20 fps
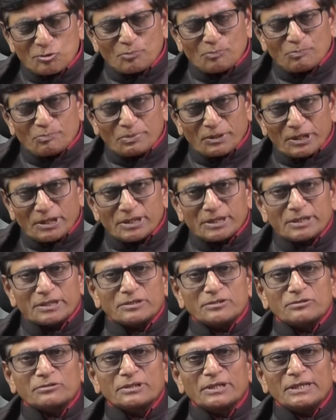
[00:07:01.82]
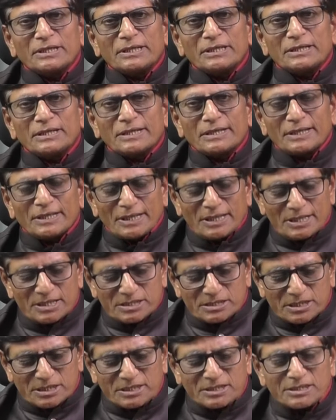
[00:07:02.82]
superior to the
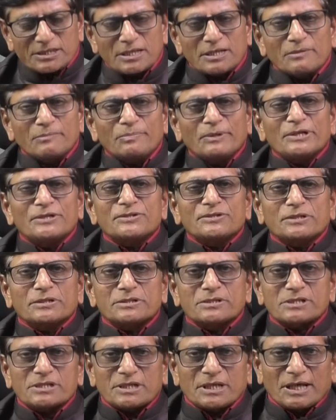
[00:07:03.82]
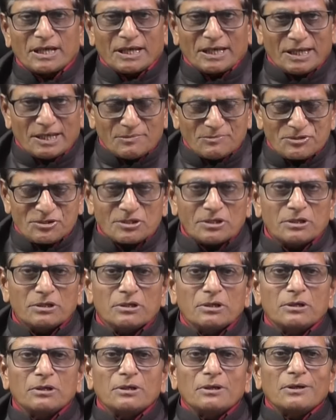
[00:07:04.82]
existing pension schemes
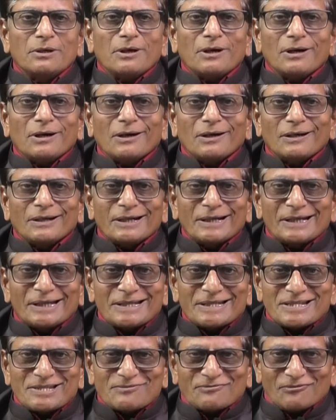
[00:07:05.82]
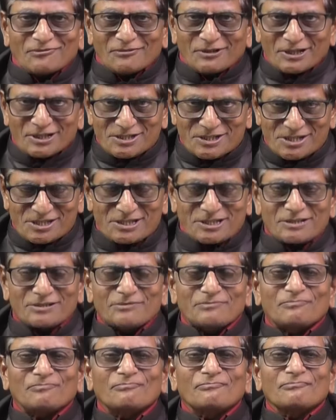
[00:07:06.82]
or it is worse.
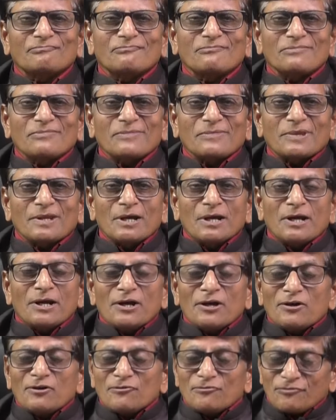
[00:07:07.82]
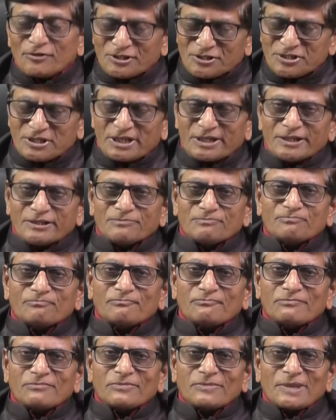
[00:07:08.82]
Firstly,
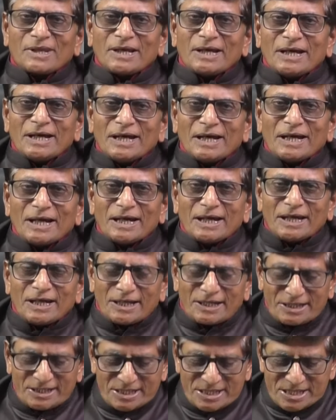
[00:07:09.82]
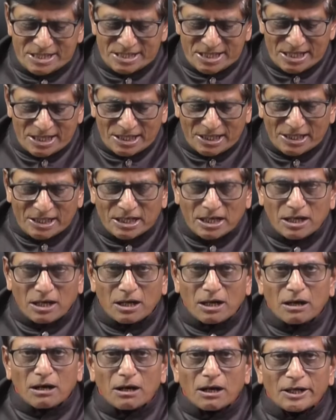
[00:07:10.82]
it is a
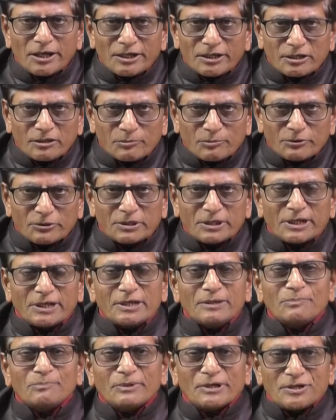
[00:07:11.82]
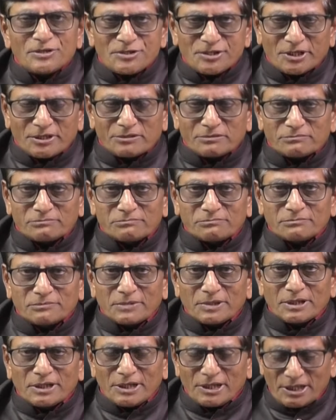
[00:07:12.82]
contributory pension.
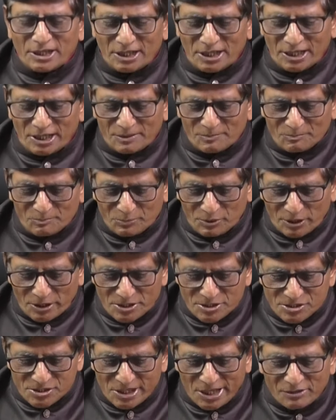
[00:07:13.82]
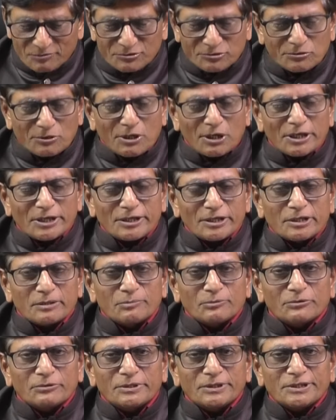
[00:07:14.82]
Employees have to
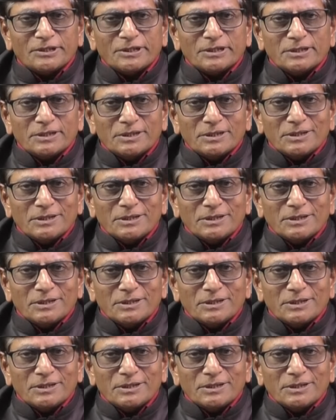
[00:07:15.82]
contribute